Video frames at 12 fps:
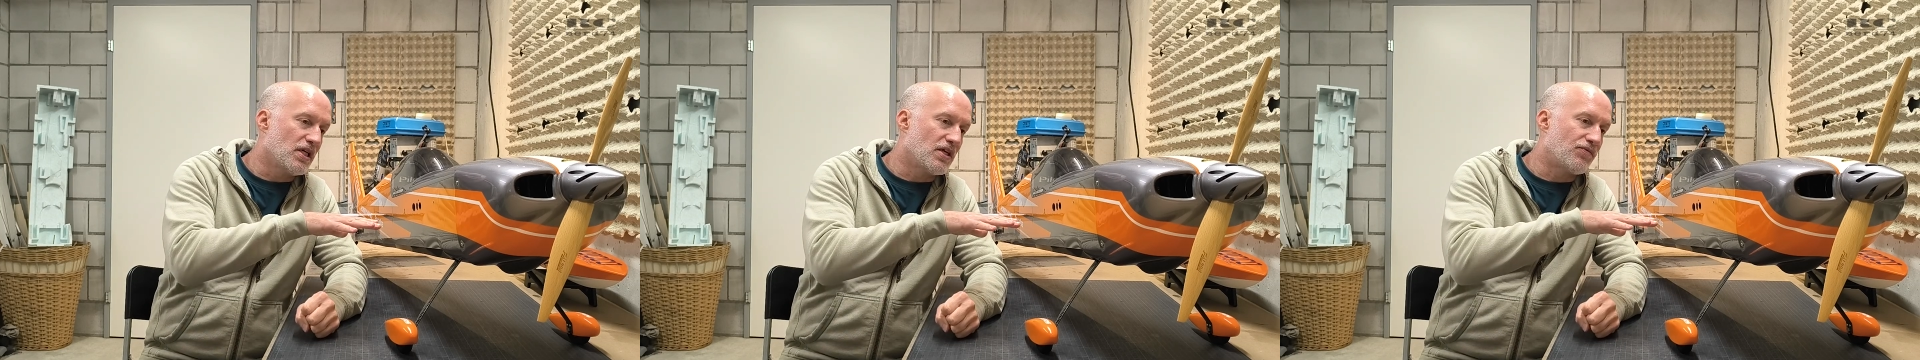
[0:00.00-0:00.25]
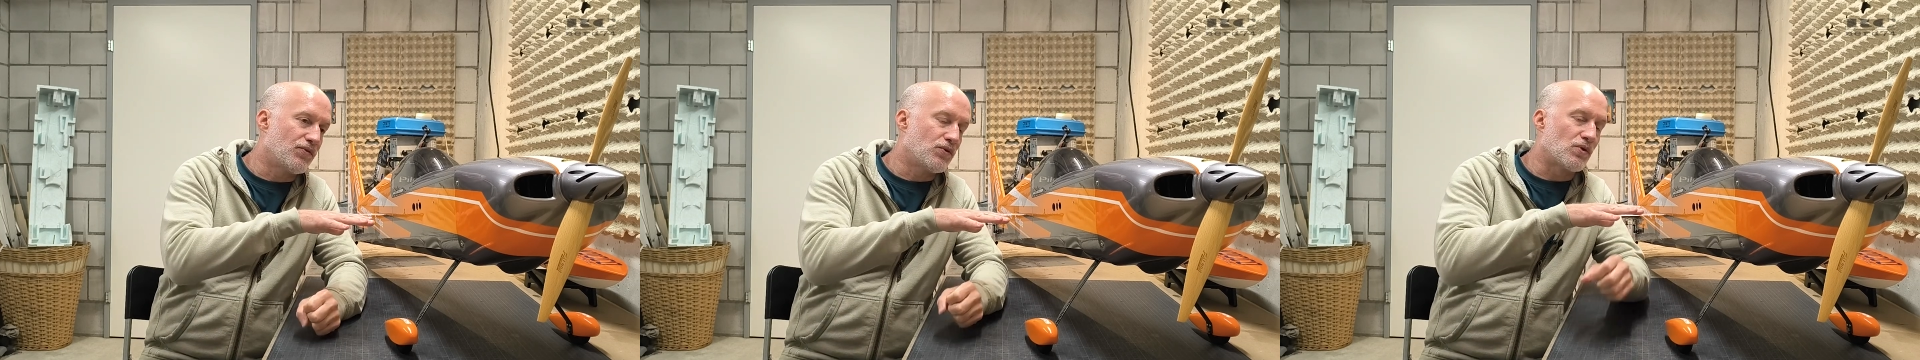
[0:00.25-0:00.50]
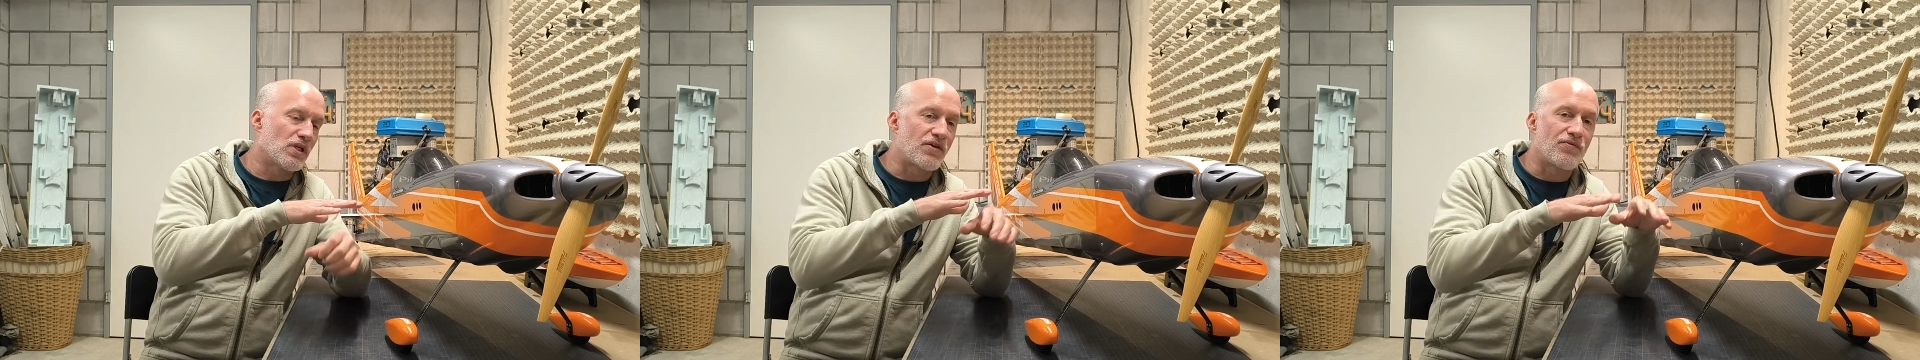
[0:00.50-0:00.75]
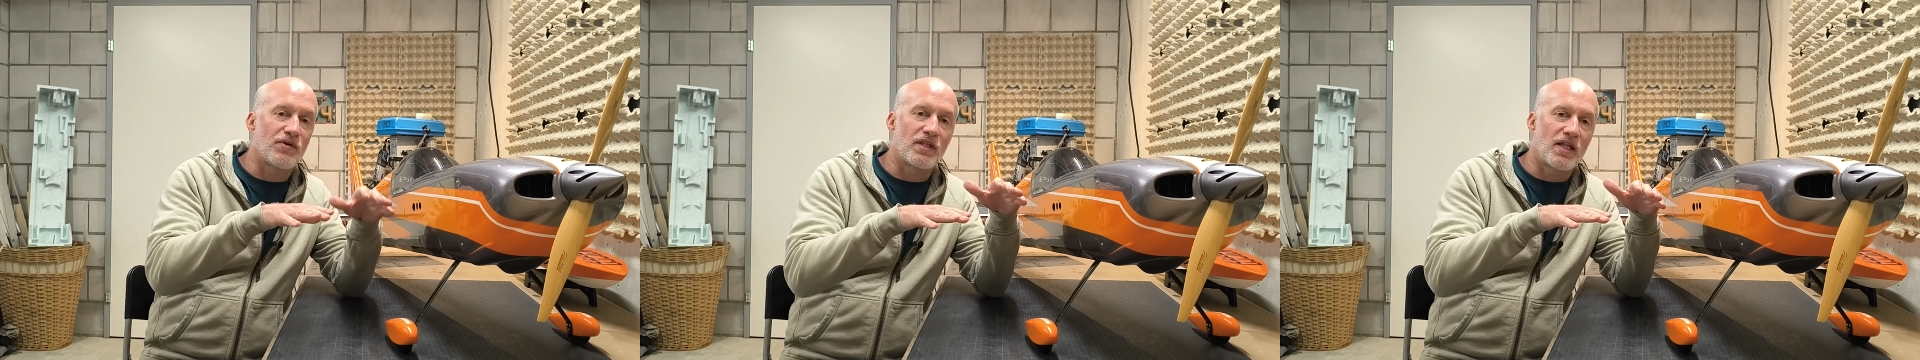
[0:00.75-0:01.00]
if you
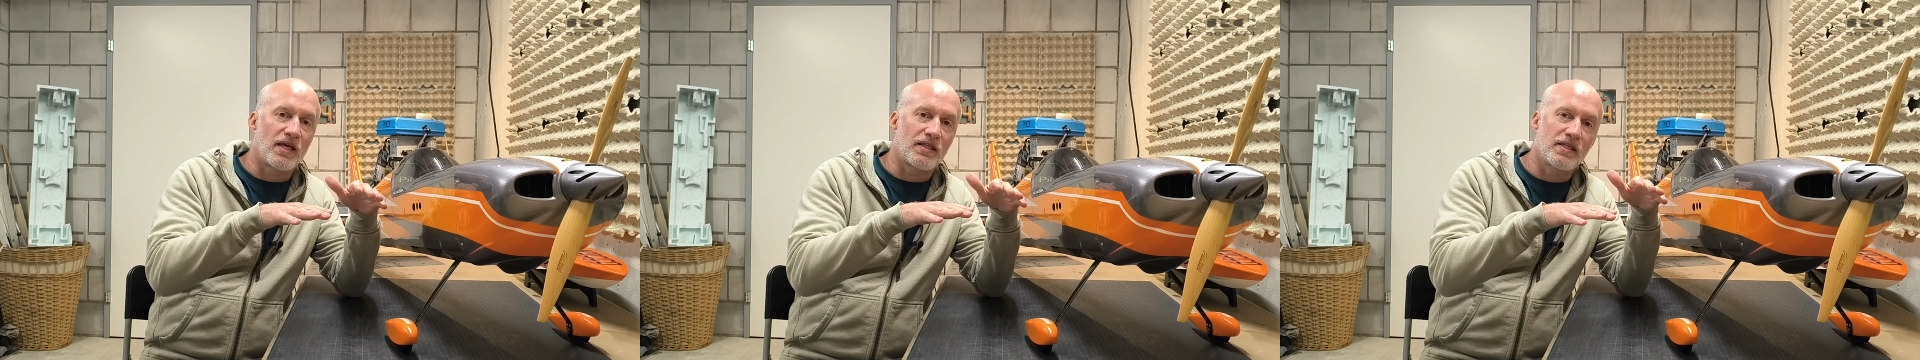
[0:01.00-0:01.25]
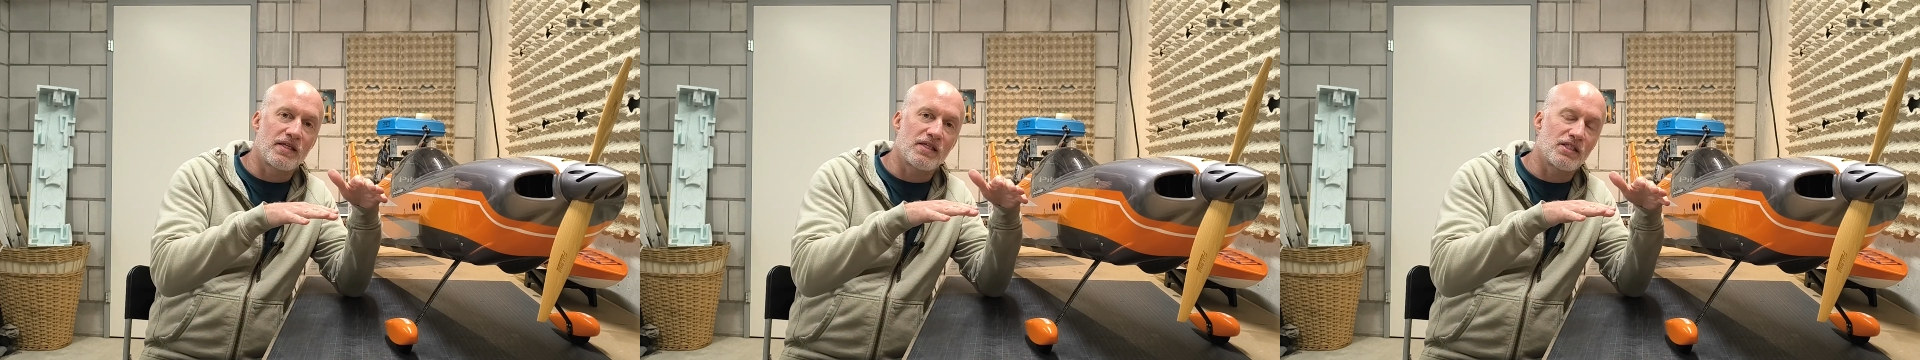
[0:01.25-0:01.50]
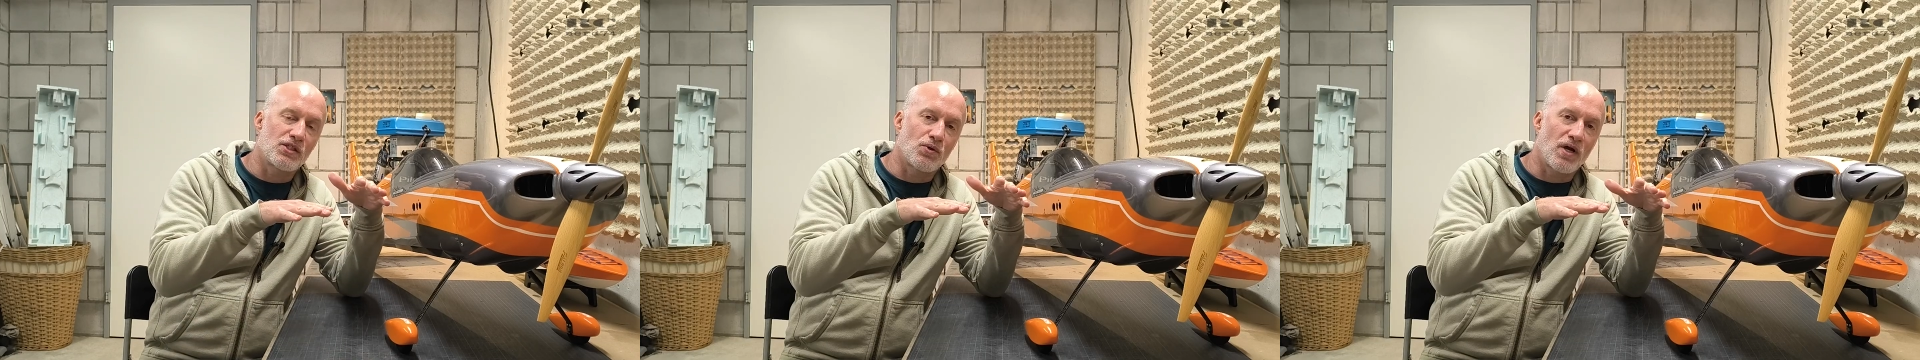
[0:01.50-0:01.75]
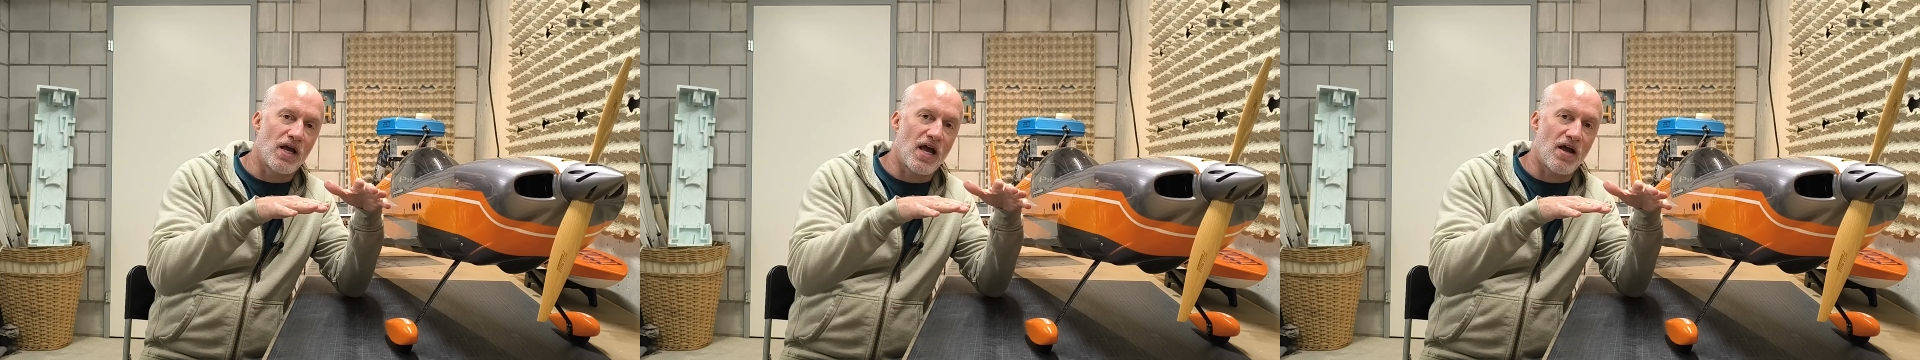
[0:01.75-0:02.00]
leave it like this
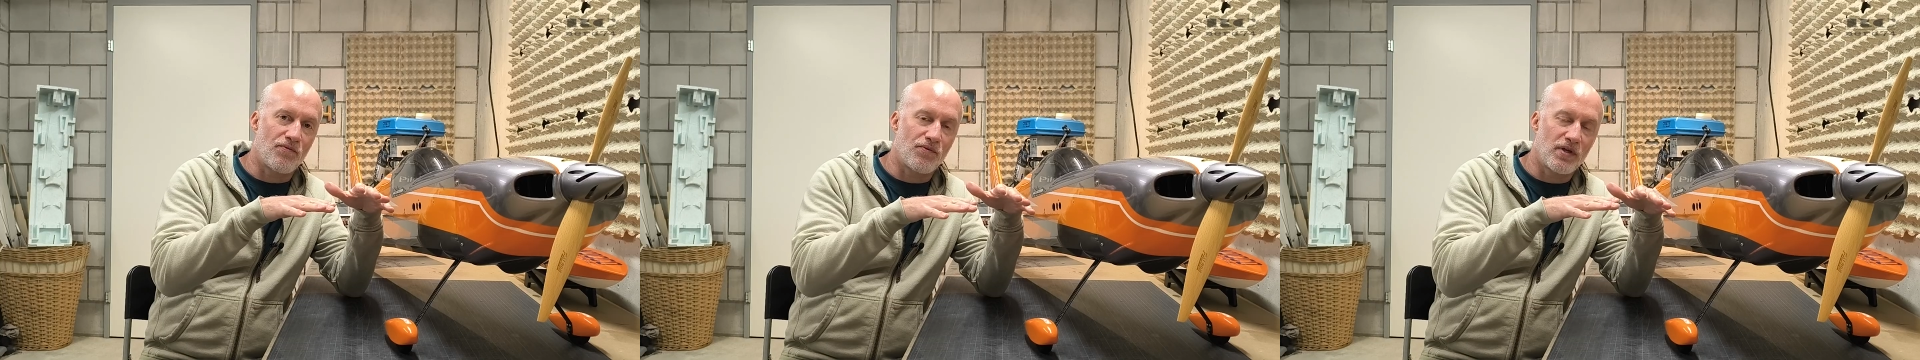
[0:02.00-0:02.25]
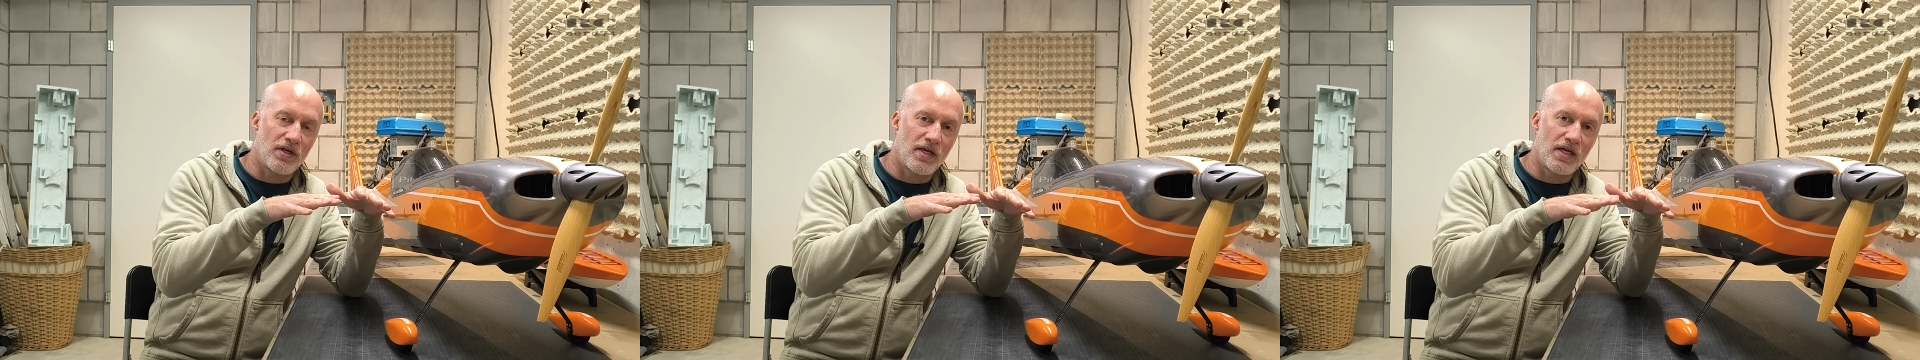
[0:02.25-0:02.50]
you have